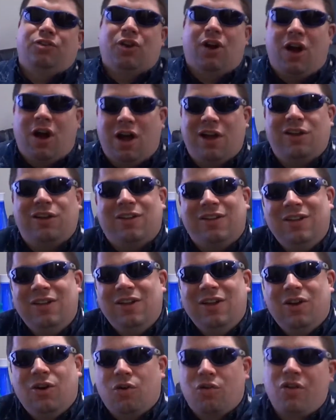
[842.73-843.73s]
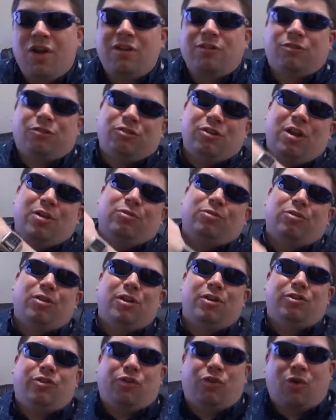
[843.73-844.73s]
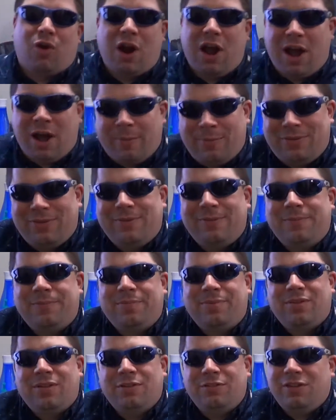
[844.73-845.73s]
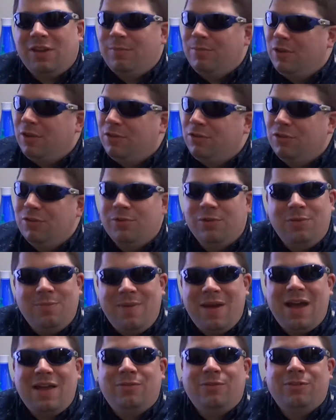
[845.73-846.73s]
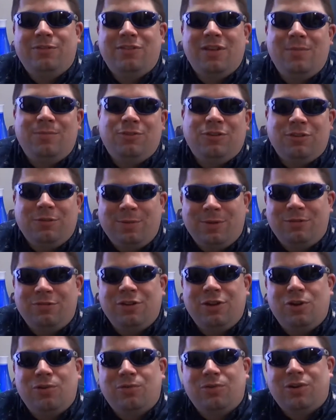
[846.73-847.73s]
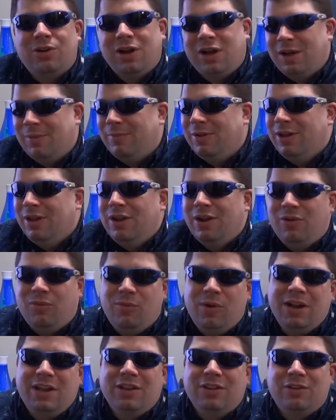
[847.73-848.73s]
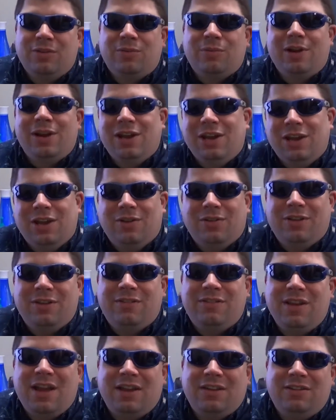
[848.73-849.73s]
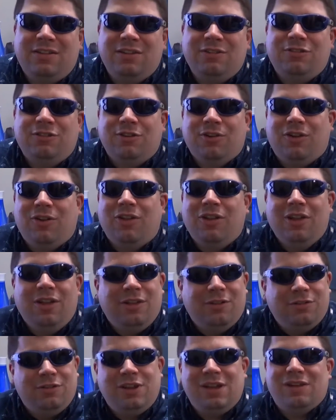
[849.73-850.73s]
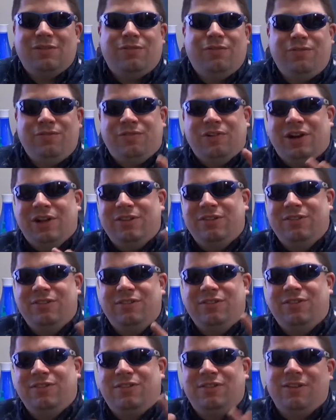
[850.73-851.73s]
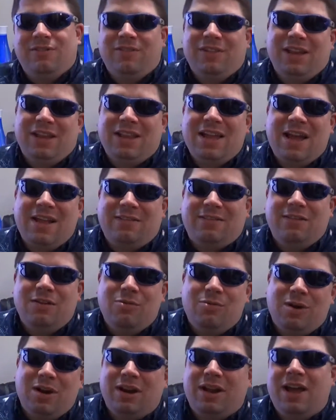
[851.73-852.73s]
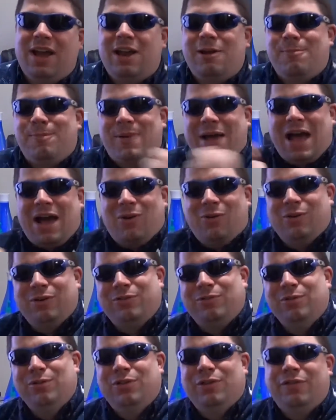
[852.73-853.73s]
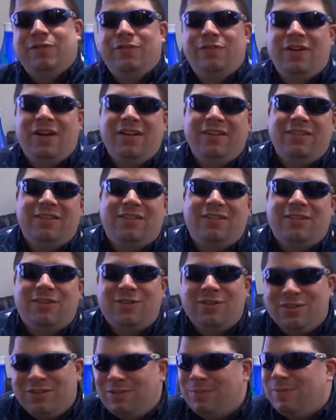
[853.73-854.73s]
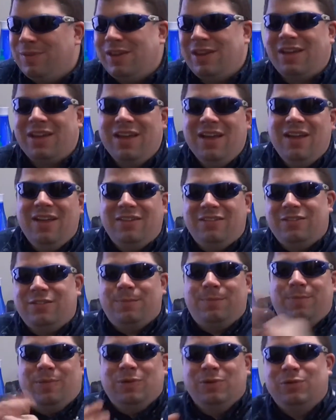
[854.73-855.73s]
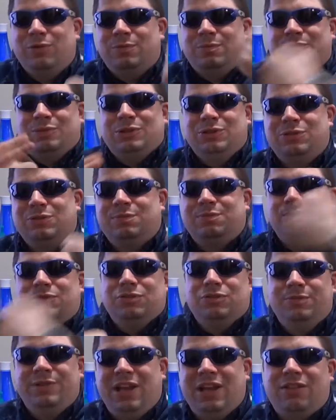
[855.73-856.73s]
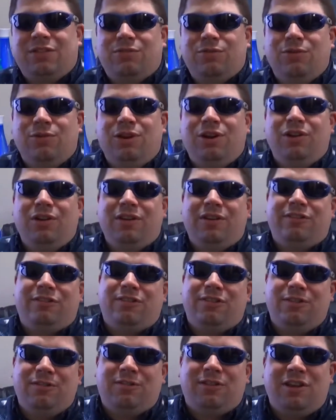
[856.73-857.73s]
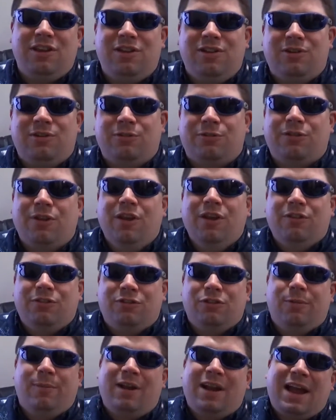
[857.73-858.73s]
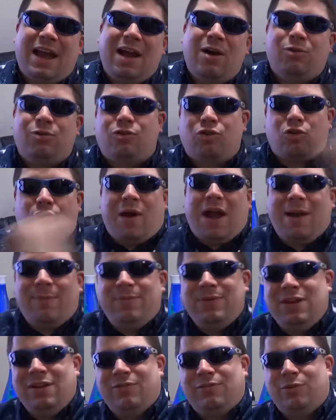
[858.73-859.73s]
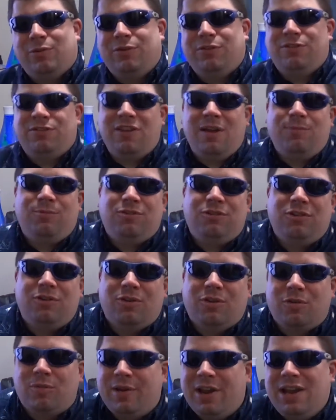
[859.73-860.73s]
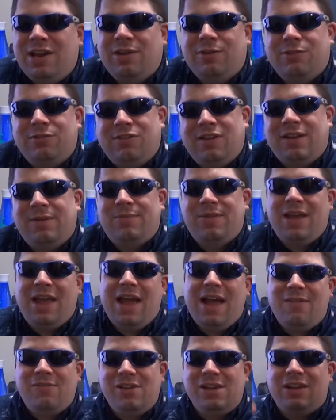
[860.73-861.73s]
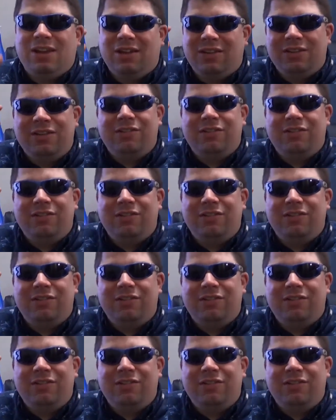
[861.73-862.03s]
guy or that sounds like crap. Same thing too with bad reception, especially over regular radio that's not digital. So you get fuzz and stuff like that. So you want to kind of power through the fuzz, so to speak. Just boom, boom, boom, get through to your listeners' ears. So no matter how crappy of a reception or a radio setup they have, they can at